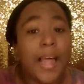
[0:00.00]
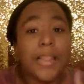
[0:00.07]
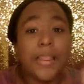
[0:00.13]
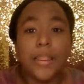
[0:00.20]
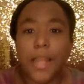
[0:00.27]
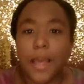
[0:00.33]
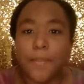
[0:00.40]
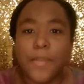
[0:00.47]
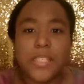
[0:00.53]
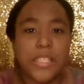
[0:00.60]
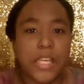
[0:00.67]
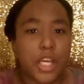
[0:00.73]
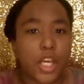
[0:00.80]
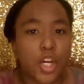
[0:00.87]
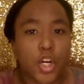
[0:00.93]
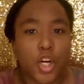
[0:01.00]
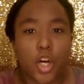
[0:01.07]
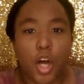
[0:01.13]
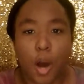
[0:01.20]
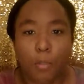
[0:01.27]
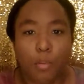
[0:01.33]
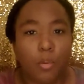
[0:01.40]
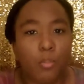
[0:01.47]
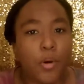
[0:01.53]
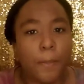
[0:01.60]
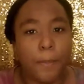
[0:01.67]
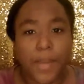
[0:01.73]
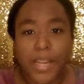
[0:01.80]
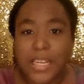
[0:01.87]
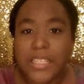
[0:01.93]
let me sit here a couple more
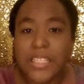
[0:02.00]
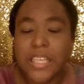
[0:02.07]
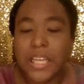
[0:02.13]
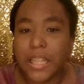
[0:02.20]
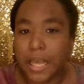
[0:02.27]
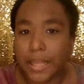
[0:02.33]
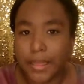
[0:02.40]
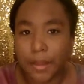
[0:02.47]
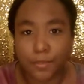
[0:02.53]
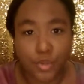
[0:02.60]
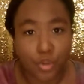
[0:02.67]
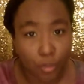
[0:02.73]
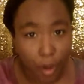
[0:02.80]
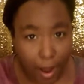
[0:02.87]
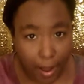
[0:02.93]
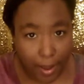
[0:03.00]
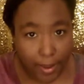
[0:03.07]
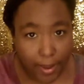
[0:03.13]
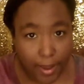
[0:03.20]
minutes to let them dry.